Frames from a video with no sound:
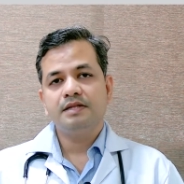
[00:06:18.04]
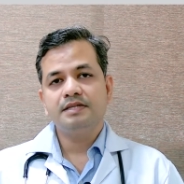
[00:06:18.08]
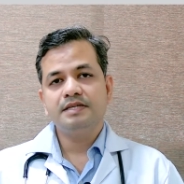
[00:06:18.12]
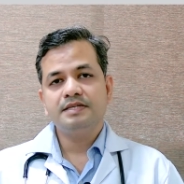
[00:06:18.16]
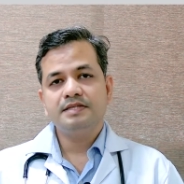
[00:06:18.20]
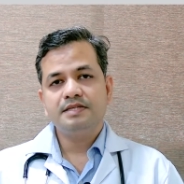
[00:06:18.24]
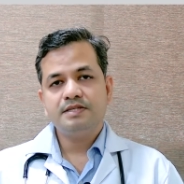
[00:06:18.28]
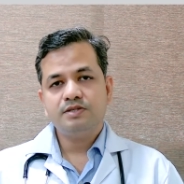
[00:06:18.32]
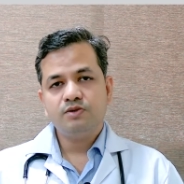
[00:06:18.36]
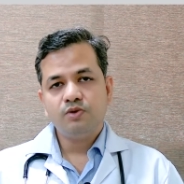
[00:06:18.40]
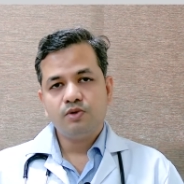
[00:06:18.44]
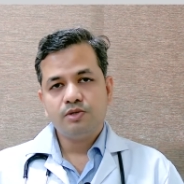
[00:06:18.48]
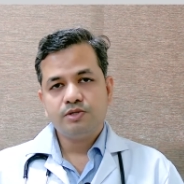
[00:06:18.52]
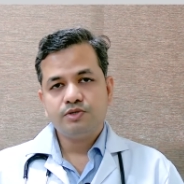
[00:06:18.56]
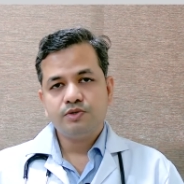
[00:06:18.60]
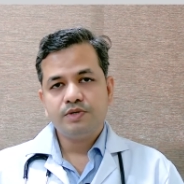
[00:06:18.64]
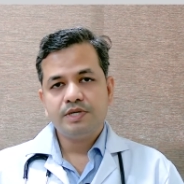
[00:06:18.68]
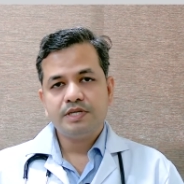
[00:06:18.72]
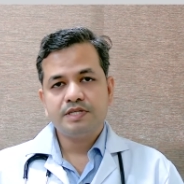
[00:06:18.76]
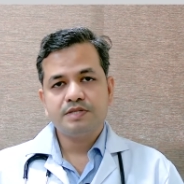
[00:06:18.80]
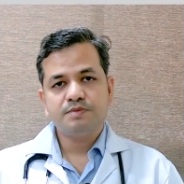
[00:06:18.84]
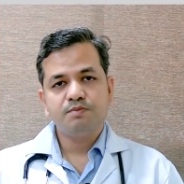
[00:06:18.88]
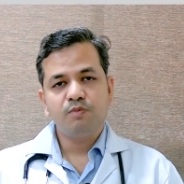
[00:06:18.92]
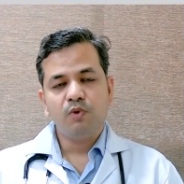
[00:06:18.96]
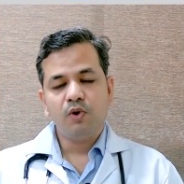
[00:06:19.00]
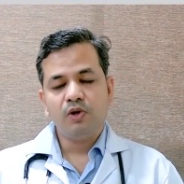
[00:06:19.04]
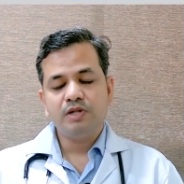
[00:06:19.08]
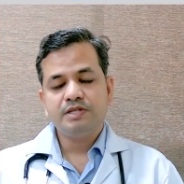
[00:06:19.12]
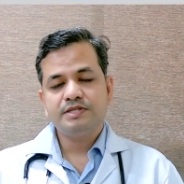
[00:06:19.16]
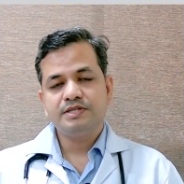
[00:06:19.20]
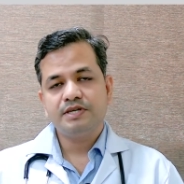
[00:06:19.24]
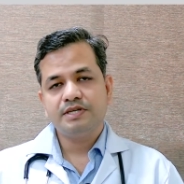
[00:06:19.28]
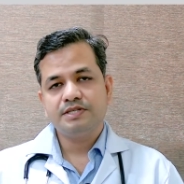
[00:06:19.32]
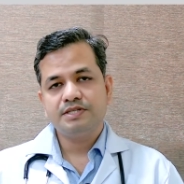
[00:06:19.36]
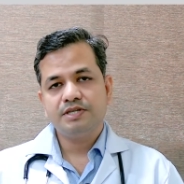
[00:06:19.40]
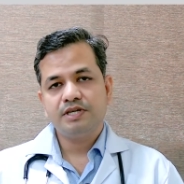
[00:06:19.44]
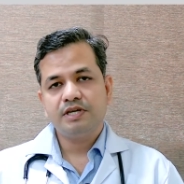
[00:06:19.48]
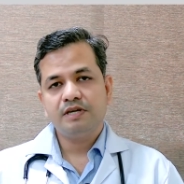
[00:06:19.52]
This is also a small
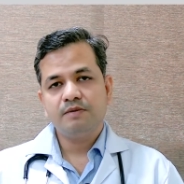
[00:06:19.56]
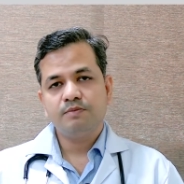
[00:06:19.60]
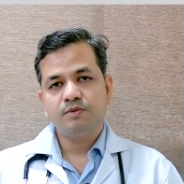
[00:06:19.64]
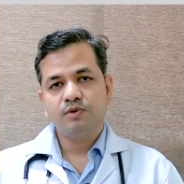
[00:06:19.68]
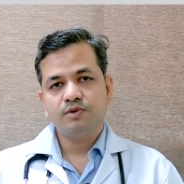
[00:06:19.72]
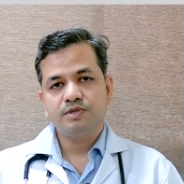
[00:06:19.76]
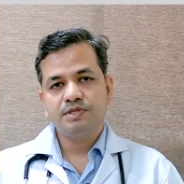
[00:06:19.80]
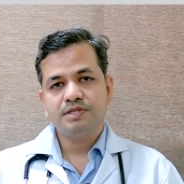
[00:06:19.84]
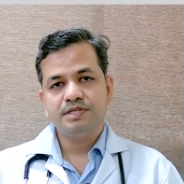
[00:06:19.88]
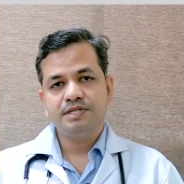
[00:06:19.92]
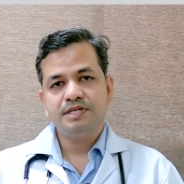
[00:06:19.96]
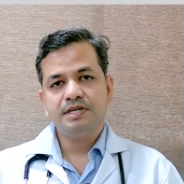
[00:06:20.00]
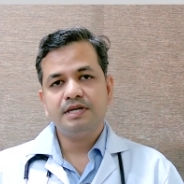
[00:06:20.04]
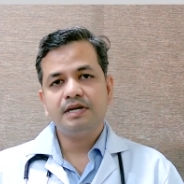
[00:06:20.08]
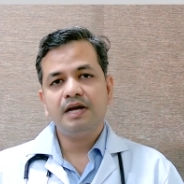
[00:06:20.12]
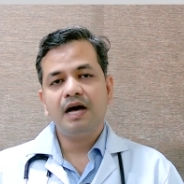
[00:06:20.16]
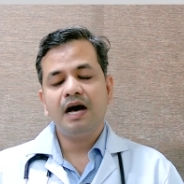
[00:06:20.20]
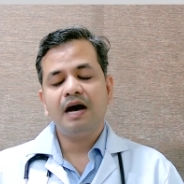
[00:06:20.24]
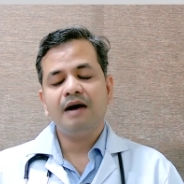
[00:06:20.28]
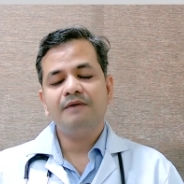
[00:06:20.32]
surgical procedure.